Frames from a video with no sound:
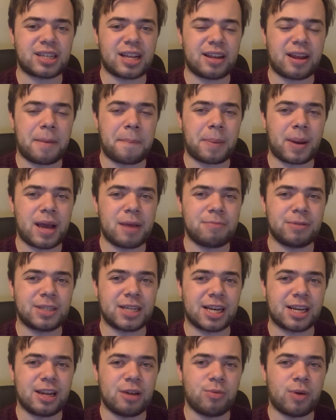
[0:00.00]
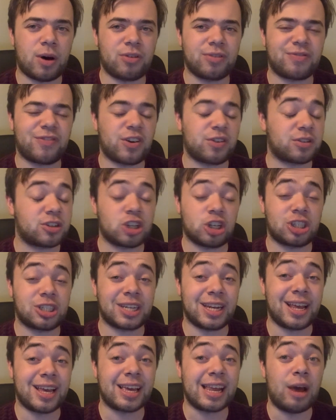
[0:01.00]
that they played particularly well for just
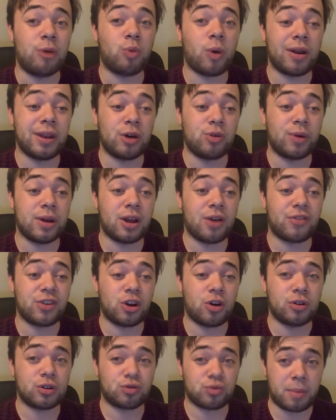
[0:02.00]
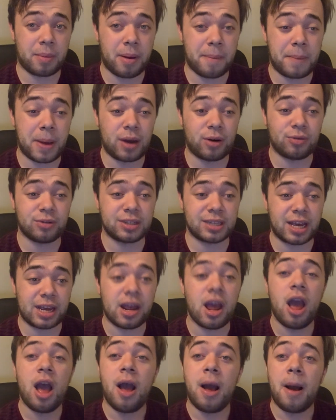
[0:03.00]
sneaking a 1-0 win over Norwich from a penalty,